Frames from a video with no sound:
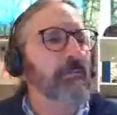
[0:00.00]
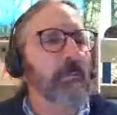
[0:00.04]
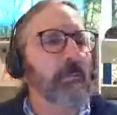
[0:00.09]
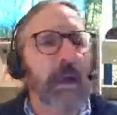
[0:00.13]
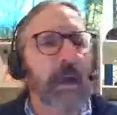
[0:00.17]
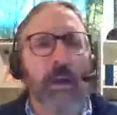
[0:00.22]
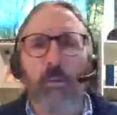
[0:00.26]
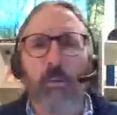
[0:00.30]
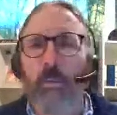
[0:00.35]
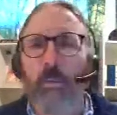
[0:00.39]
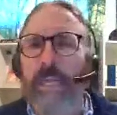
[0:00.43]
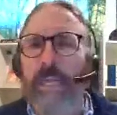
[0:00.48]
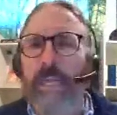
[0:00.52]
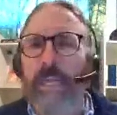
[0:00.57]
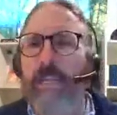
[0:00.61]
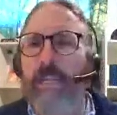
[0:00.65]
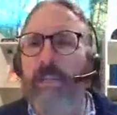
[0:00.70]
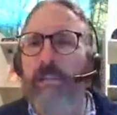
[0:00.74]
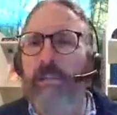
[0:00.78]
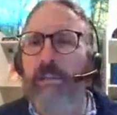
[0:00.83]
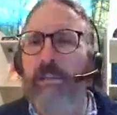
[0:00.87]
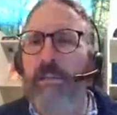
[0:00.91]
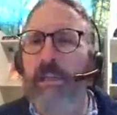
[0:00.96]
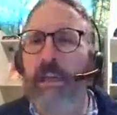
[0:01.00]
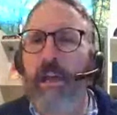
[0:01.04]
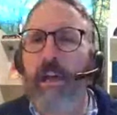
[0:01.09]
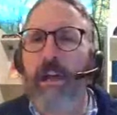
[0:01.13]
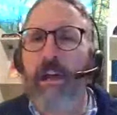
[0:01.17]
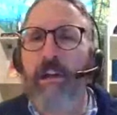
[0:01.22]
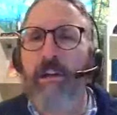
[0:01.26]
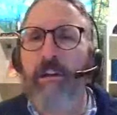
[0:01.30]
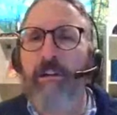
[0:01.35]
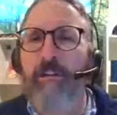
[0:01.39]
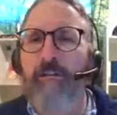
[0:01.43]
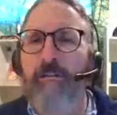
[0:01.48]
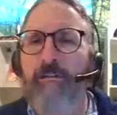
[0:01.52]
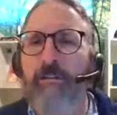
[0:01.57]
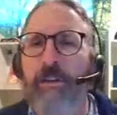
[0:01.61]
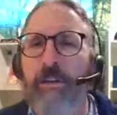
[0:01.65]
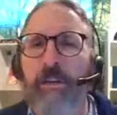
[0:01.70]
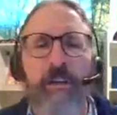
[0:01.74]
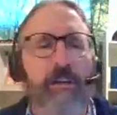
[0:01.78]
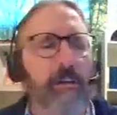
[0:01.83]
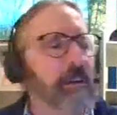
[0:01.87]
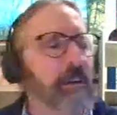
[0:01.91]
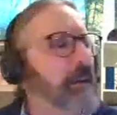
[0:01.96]
wheel of
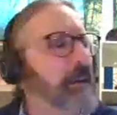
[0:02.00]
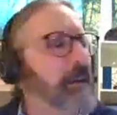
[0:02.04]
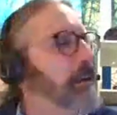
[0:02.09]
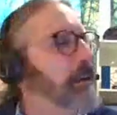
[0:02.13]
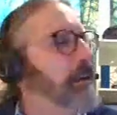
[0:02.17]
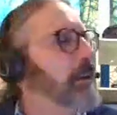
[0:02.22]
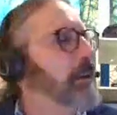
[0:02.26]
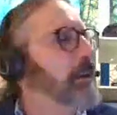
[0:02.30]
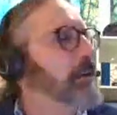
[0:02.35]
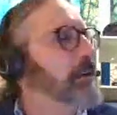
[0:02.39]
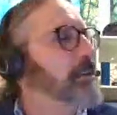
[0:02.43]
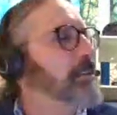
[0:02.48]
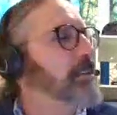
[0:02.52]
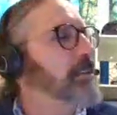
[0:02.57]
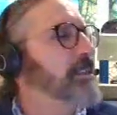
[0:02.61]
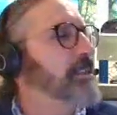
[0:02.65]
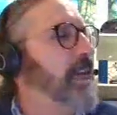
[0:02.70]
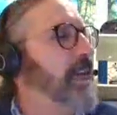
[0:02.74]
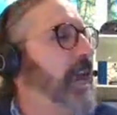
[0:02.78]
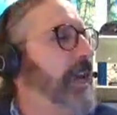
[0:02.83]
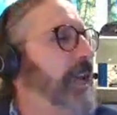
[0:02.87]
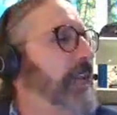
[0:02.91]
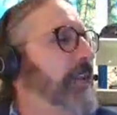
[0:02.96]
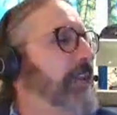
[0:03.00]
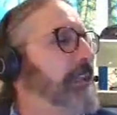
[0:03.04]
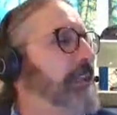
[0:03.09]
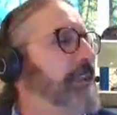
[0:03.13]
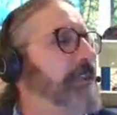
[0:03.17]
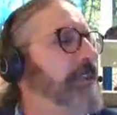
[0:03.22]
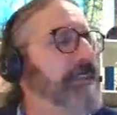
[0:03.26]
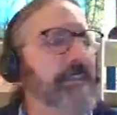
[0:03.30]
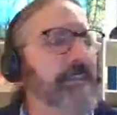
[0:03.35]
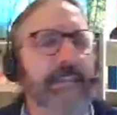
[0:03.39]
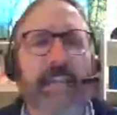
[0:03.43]
science.